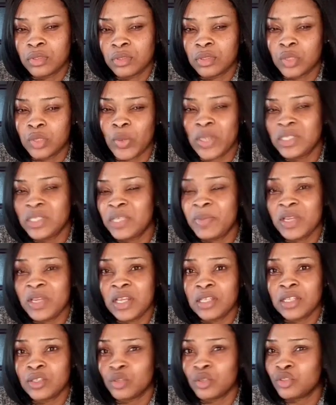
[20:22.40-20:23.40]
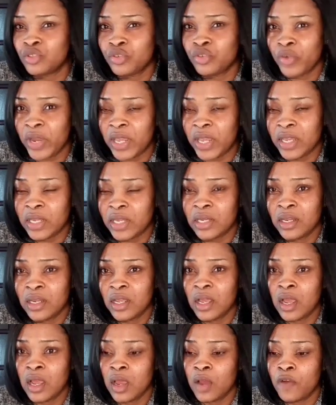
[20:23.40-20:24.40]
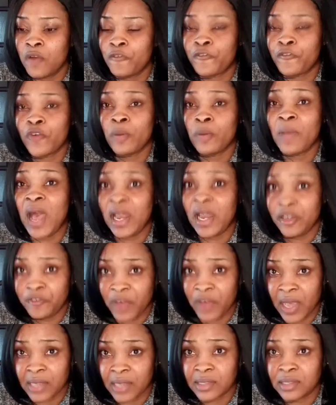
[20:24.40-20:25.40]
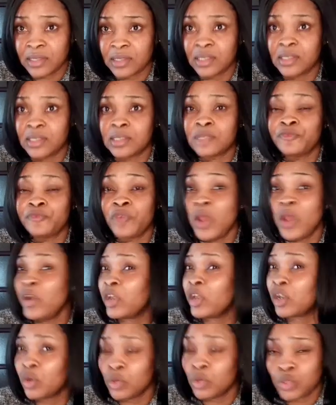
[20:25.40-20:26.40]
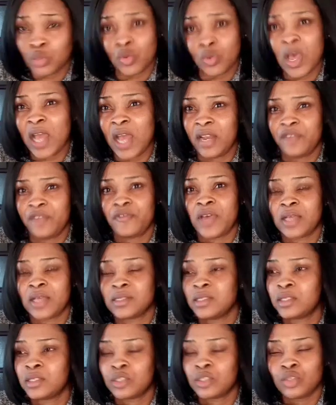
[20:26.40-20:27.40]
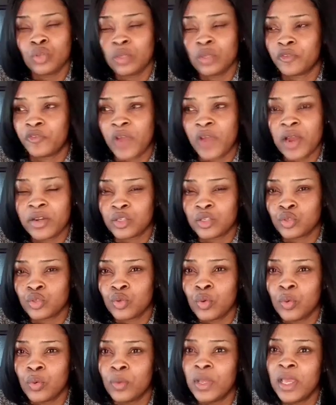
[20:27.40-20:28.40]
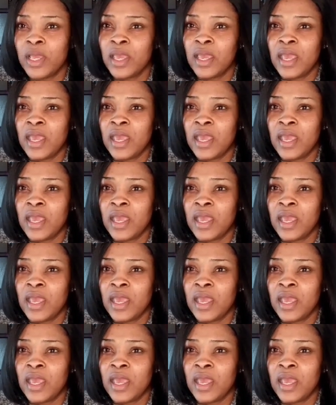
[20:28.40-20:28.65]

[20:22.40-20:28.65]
20 minutes on train from Halifax. It's very close to Halifax. It's not far at all.